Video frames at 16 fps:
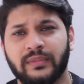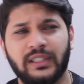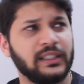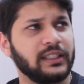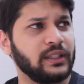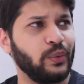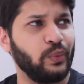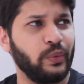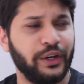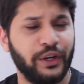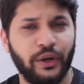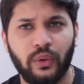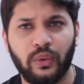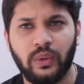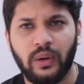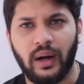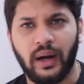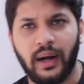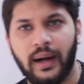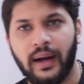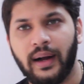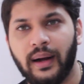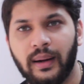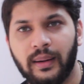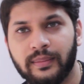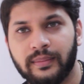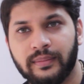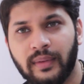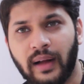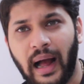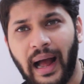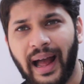This is a video I
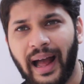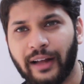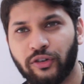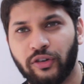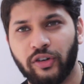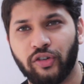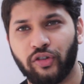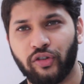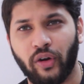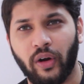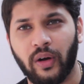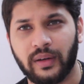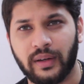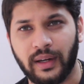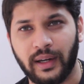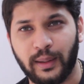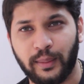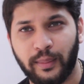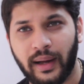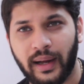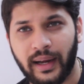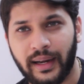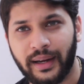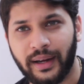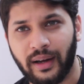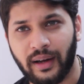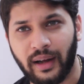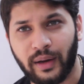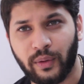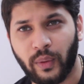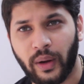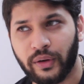actually shot in
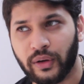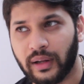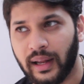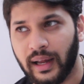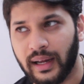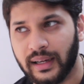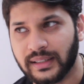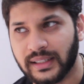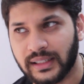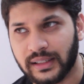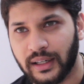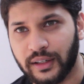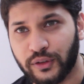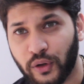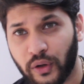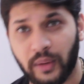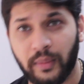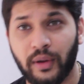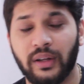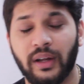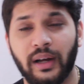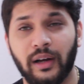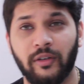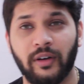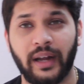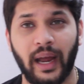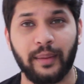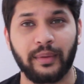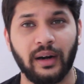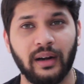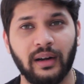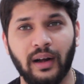my NYU class talking about the hover
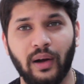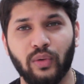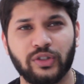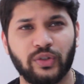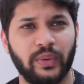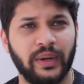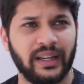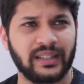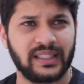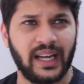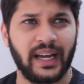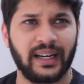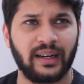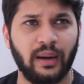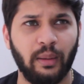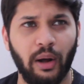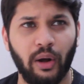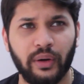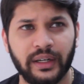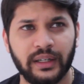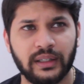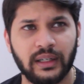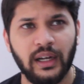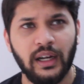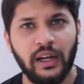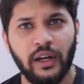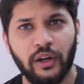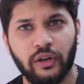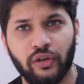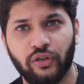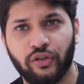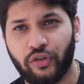camera. I was very excited about it
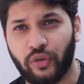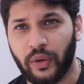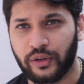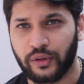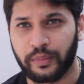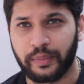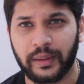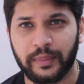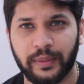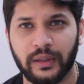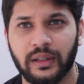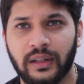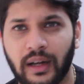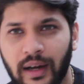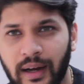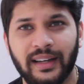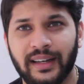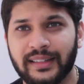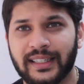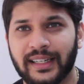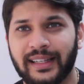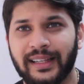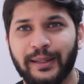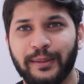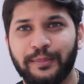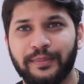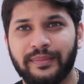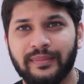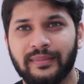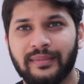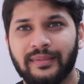to show it to people. Here's a clip.